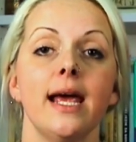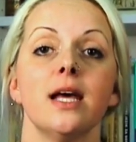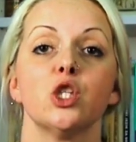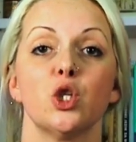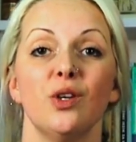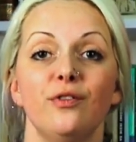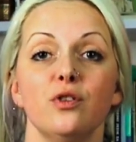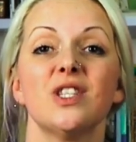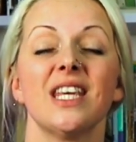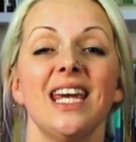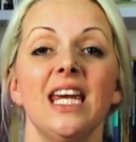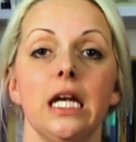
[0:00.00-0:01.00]
So if you
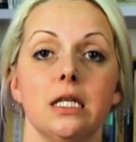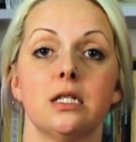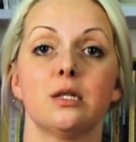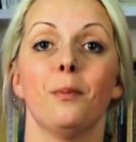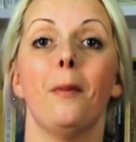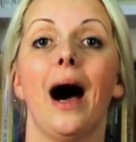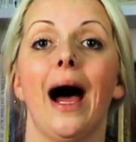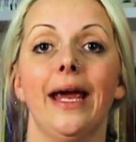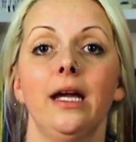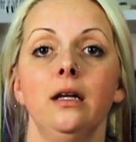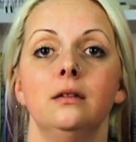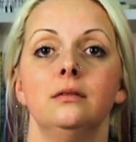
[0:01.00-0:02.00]
say it's
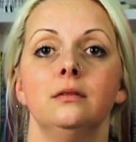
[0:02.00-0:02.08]
my,